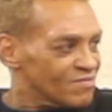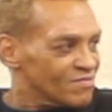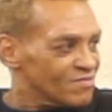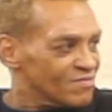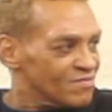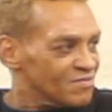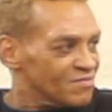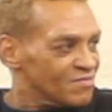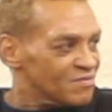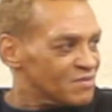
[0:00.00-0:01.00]

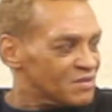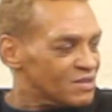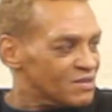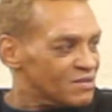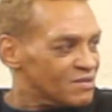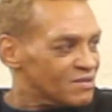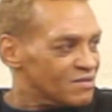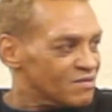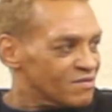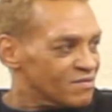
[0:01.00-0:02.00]

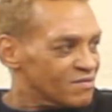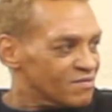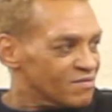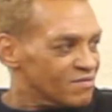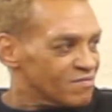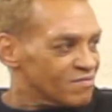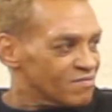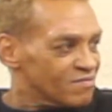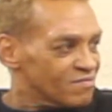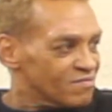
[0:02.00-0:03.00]

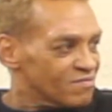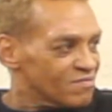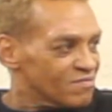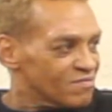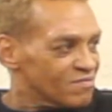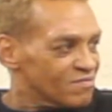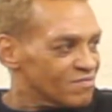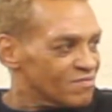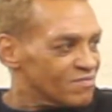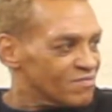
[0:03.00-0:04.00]

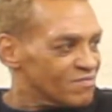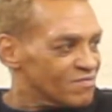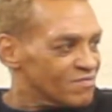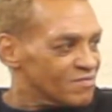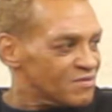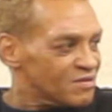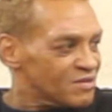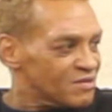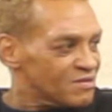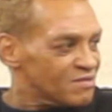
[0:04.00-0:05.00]

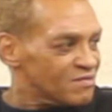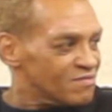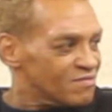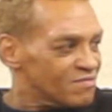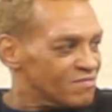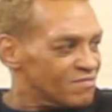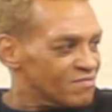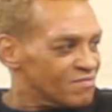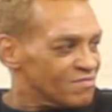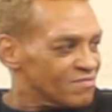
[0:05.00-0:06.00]

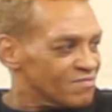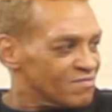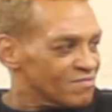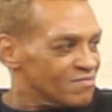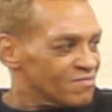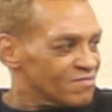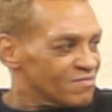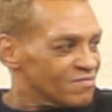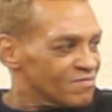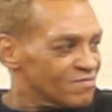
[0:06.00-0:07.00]

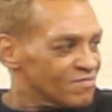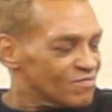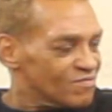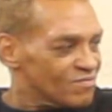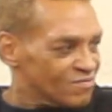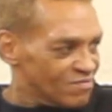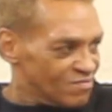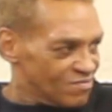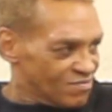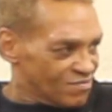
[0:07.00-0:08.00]
(not speaking)